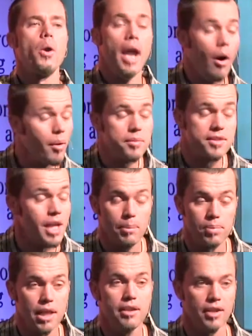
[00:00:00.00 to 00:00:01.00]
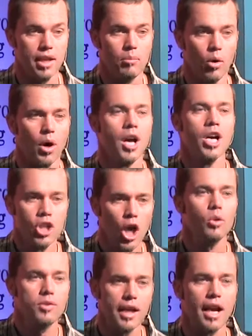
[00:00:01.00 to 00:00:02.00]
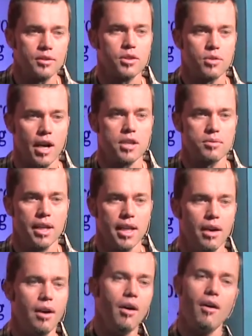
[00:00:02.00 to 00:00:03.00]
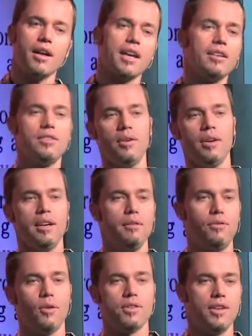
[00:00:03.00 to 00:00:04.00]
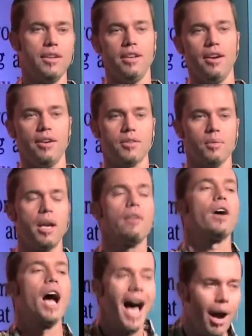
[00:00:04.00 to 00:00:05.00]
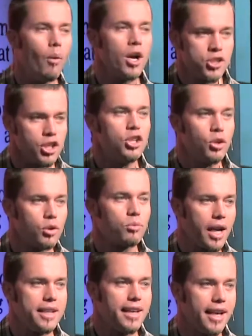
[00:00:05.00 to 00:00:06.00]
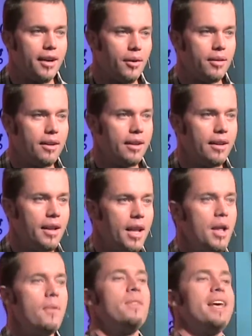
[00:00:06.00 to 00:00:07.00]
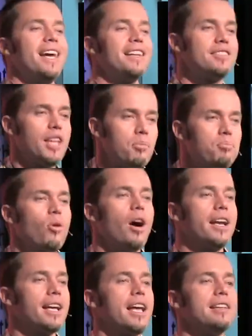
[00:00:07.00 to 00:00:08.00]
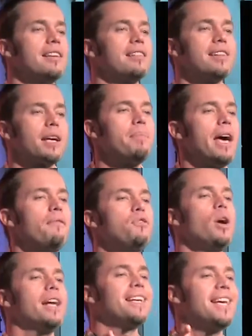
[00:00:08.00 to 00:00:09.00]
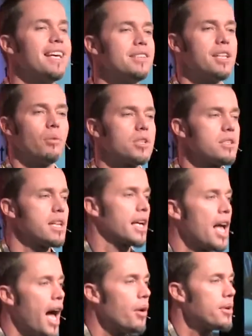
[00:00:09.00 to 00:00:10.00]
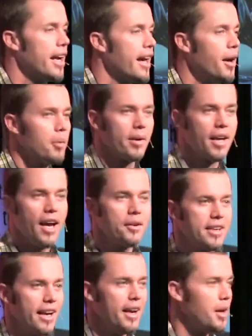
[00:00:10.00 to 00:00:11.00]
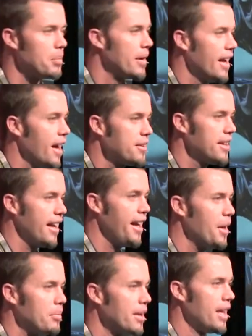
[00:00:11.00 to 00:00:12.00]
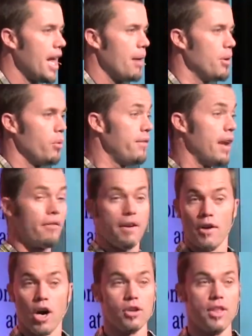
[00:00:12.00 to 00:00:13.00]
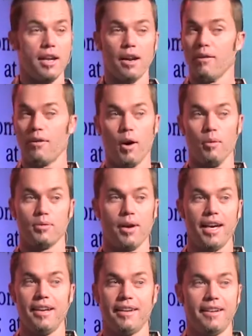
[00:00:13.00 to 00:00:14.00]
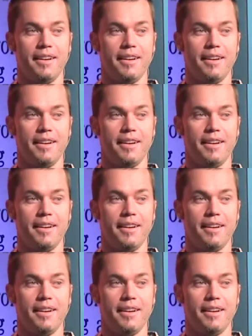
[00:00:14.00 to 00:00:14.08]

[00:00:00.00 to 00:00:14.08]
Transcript: Now it's not please anymore. Go take out the trash right now. Oh, I'll get to it in 14 years or whatever. I want you to do it right now. It's that prodding. It's, like, man, if you had kids that were just like, how can I help? How can I help? How can I help? I mean, we've never even heard that in our homes, right?